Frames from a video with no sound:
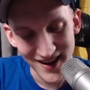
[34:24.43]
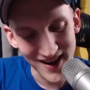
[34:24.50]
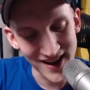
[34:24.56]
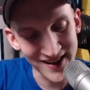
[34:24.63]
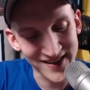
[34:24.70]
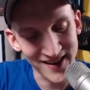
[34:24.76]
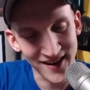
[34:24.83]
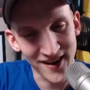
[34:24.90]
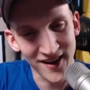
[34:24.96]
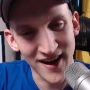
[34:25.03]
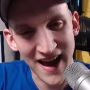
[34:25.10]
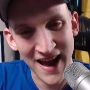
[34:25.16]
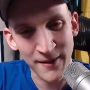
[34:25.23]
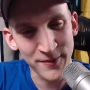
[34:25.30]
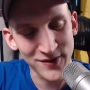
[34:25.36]
It's
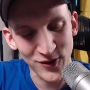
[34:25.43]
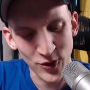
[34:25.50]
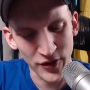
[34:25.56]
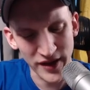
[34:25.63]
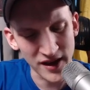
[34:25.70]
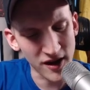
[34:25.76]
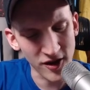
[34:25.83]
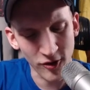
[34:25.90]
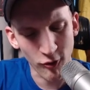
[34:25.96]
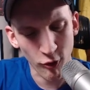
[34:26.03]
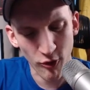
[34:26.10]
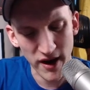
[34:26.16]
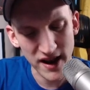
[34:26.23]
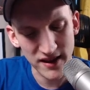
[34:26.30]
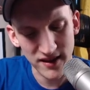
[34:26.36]
absolutely a
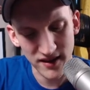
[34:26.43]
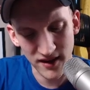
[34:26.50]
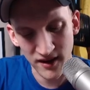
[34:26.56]
great